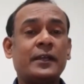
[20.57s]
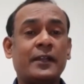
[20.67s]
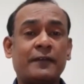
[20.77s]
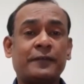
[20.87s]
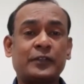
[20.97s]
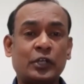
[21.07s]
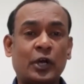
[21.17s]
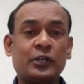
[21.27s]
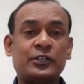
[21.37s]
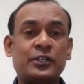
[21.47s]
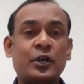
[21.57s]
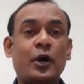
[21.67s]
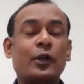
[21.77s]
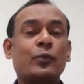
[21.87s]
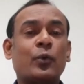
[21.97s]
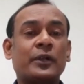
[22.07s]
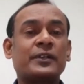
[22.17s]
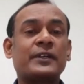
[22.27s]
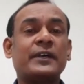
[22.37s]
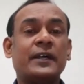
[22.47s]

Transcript: enough thought on what